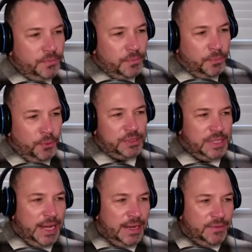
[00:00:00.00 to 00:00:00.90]
Bruce
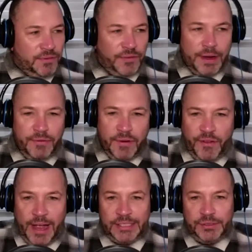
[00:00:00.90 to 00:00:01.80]
Lee, favorite
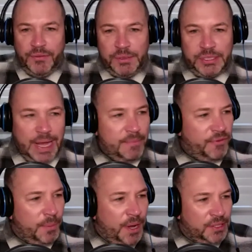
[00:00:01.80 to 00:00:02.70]
fighter of all time for
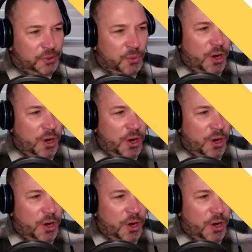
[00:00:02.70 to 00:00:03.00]
Master Wong.